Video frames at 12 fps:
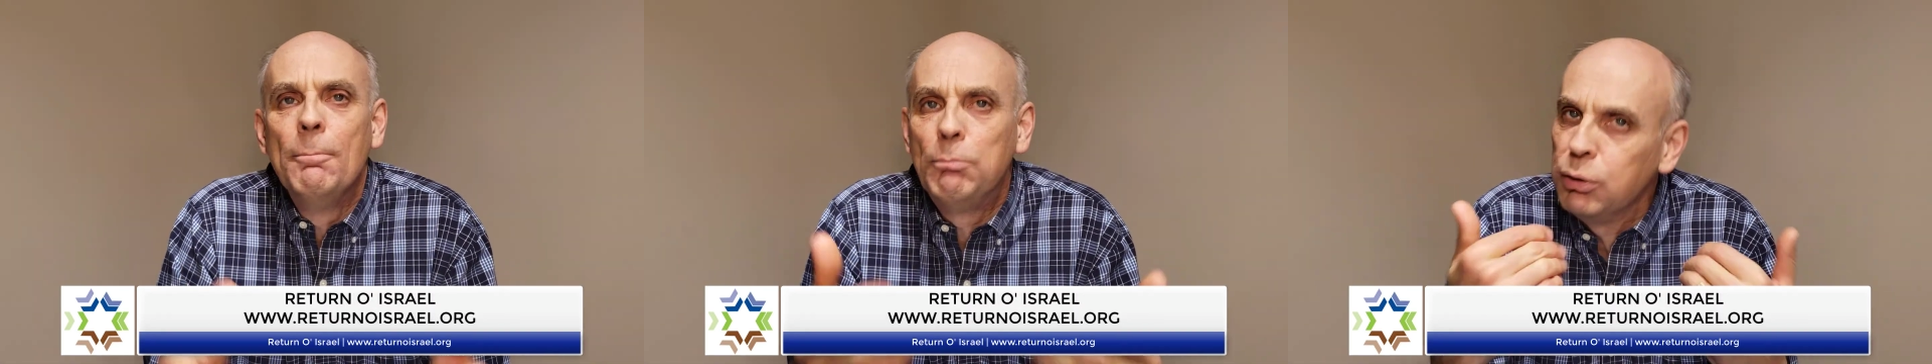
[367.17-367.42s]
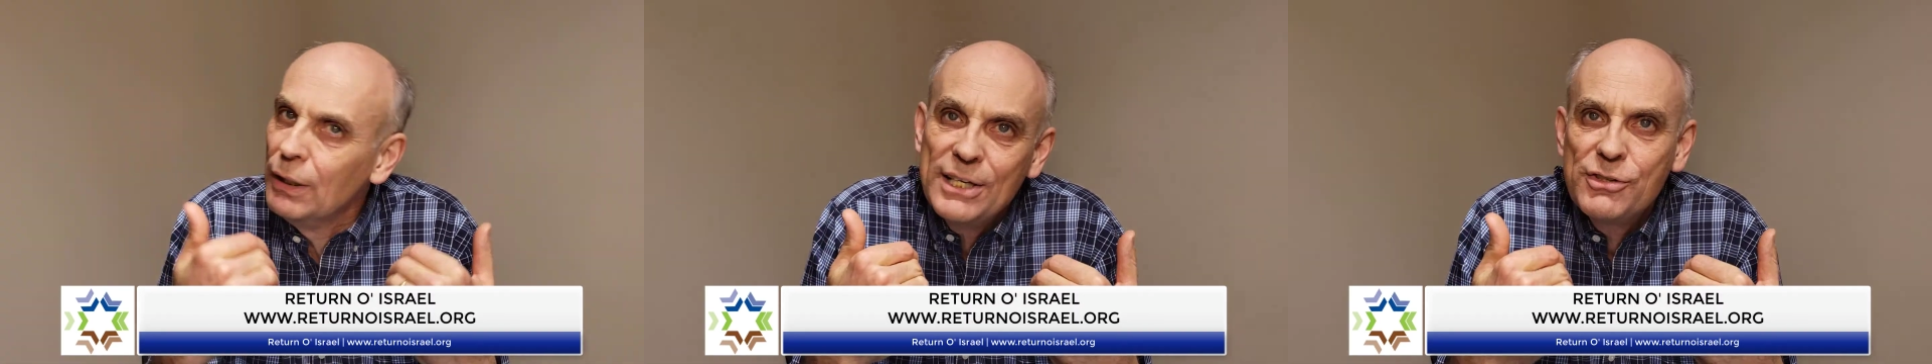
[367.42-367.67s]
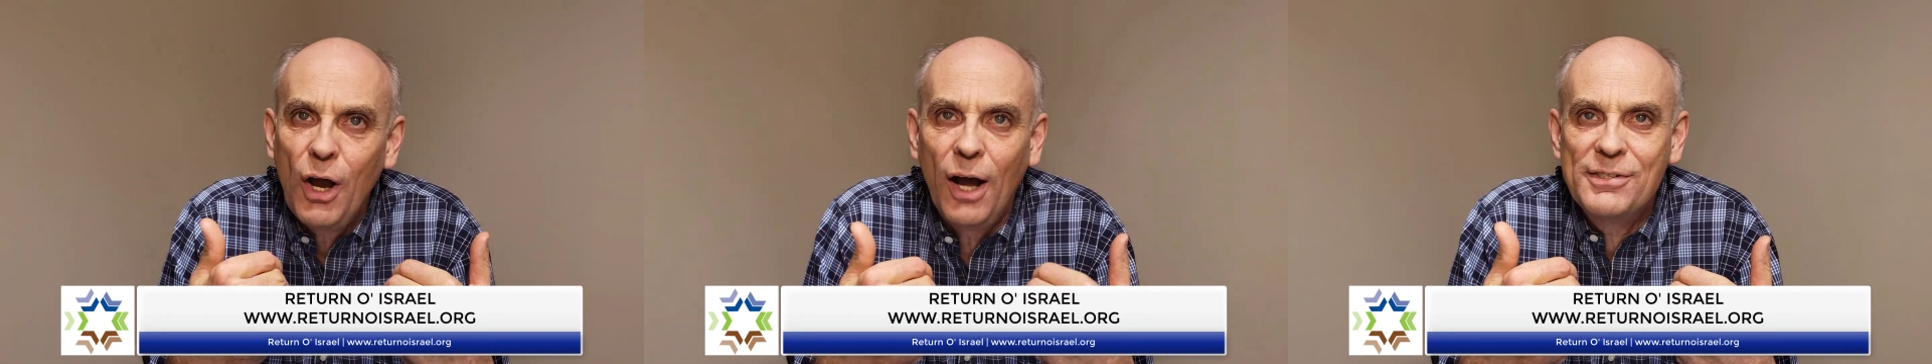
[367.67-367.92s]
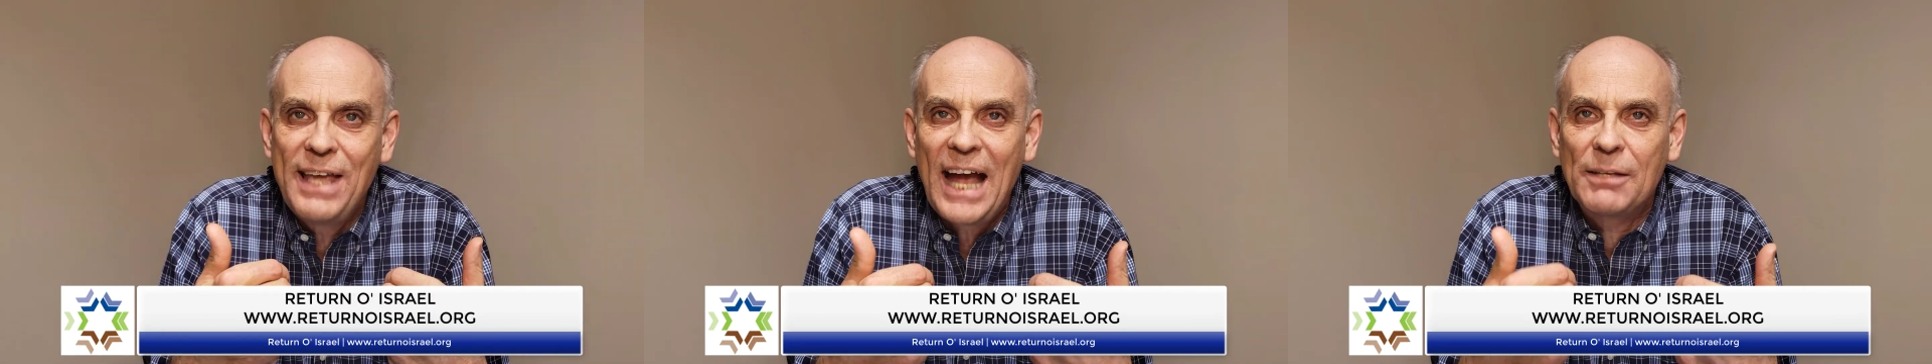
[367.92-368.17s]
please
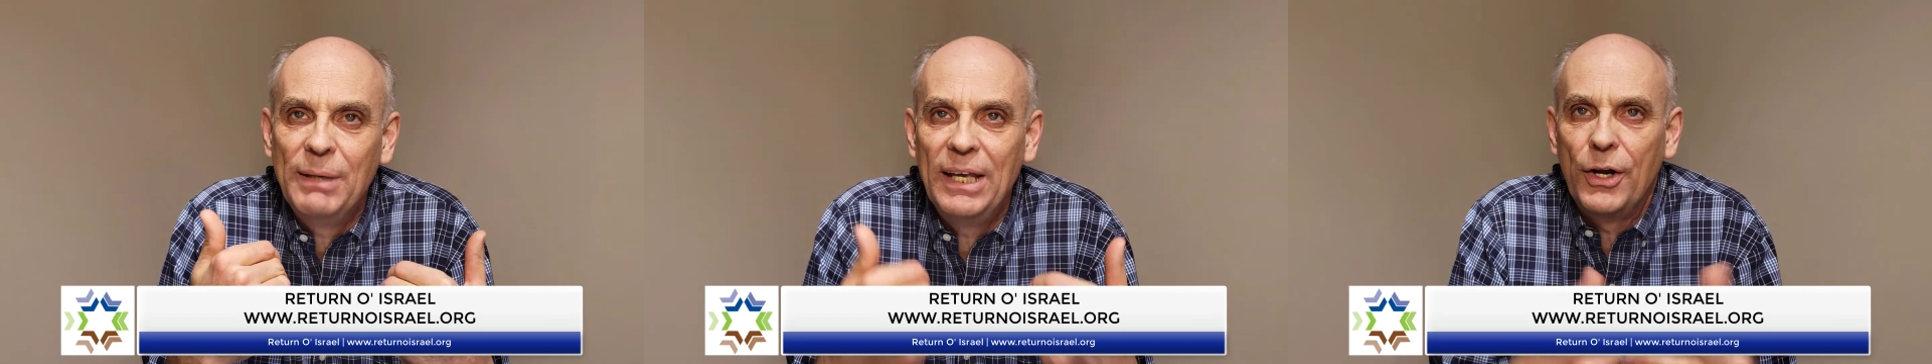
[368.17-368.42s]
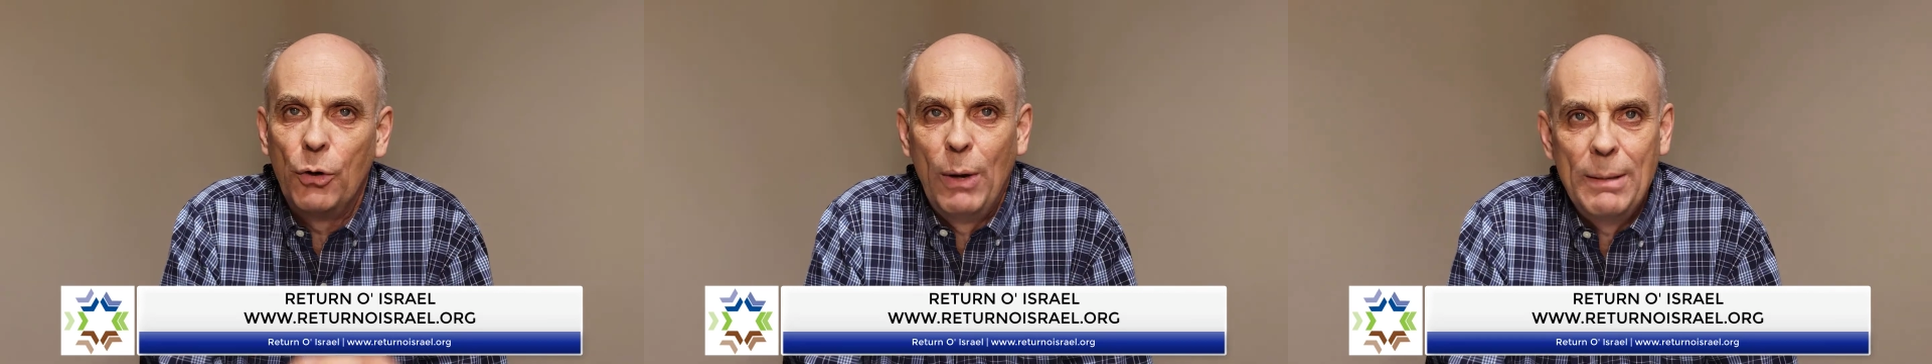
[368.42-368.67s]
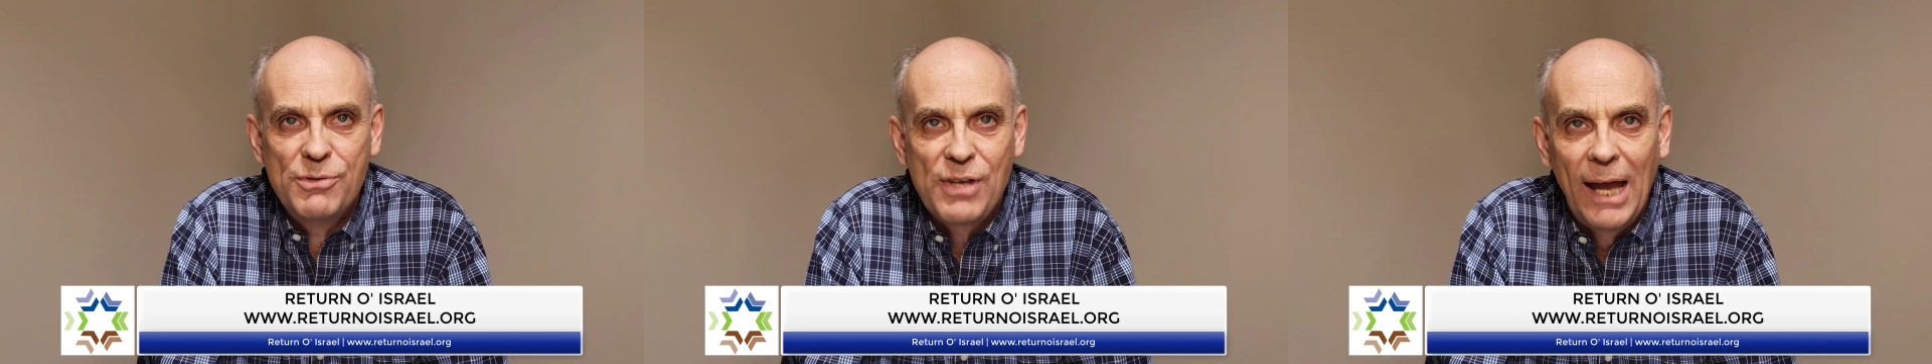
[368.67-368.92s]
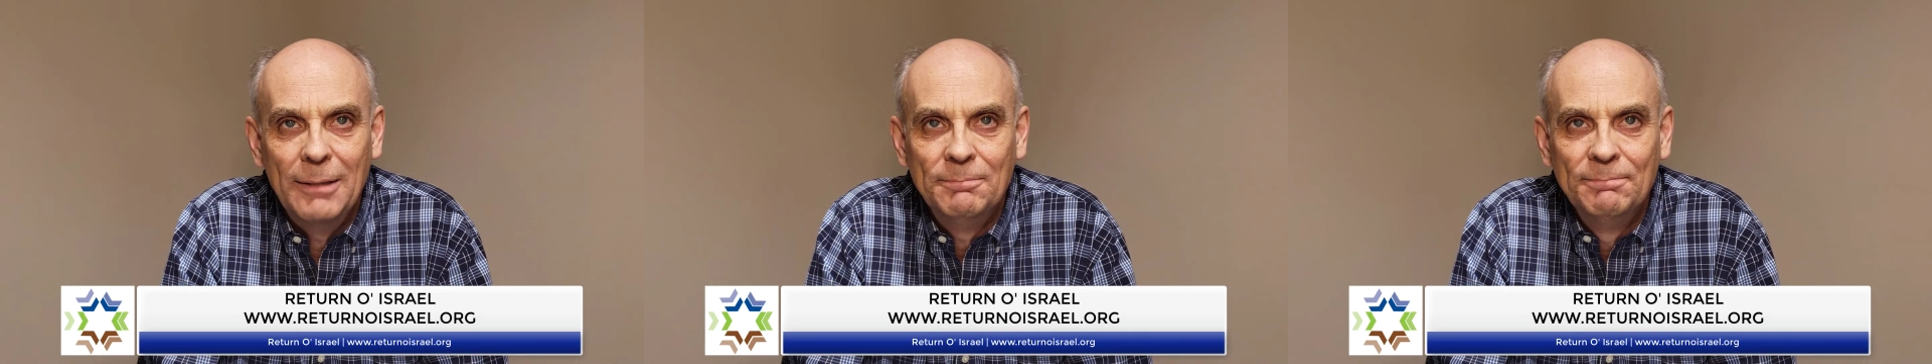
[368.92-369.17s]
contact me at our website.